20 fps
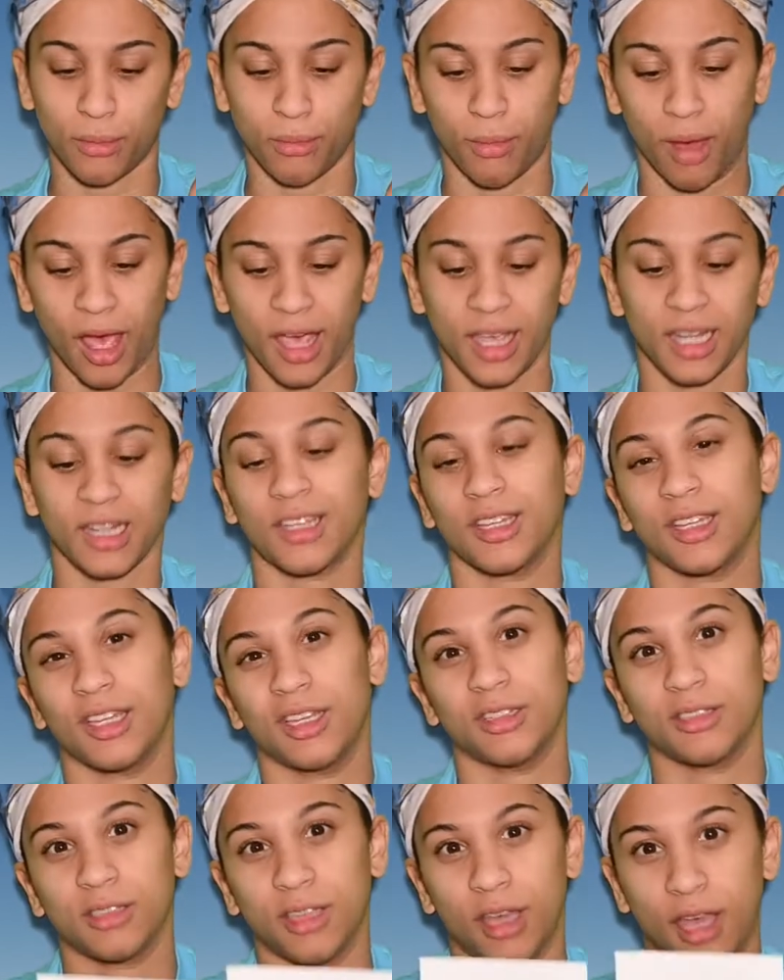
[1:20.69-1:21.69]
Mine
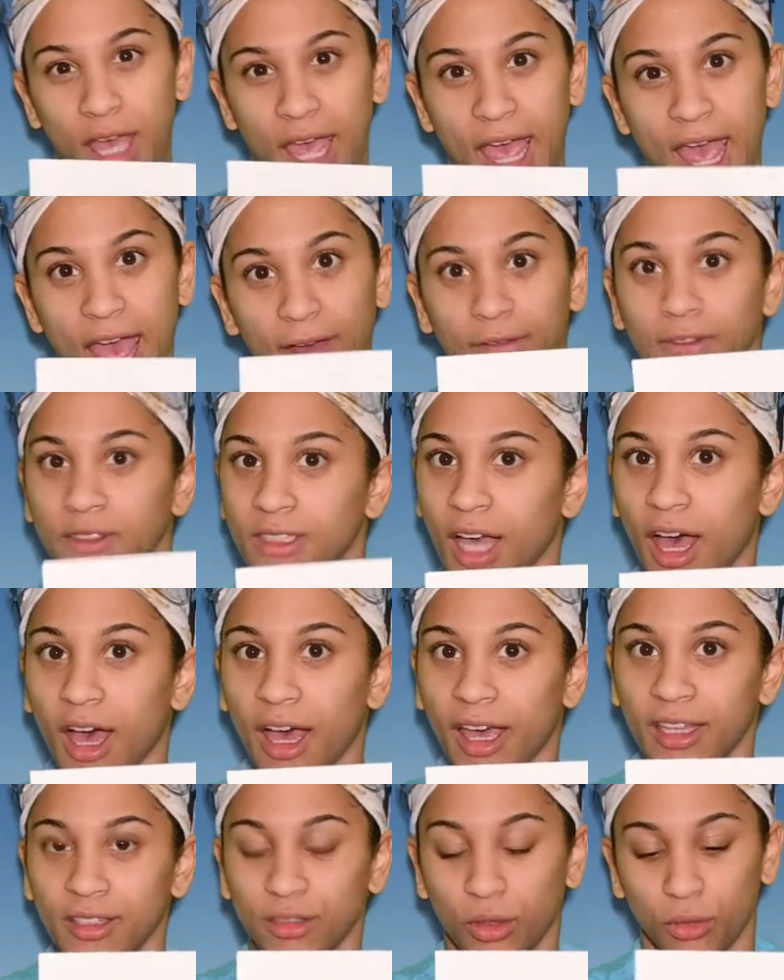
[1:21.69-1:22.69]
is a half
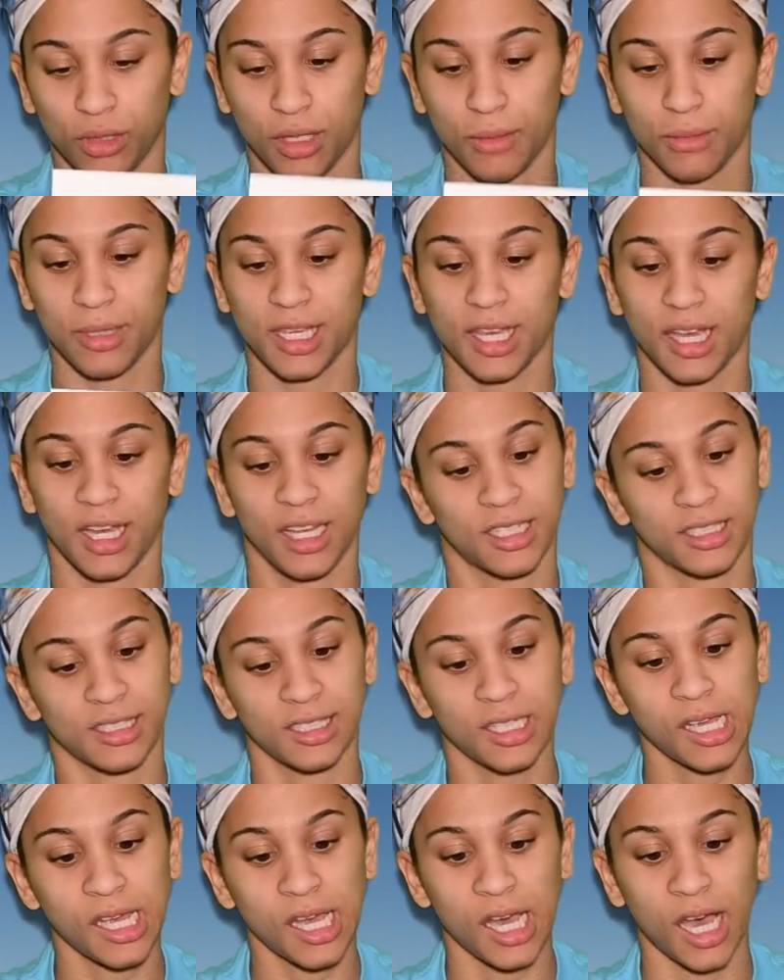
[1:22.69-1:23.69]
size only because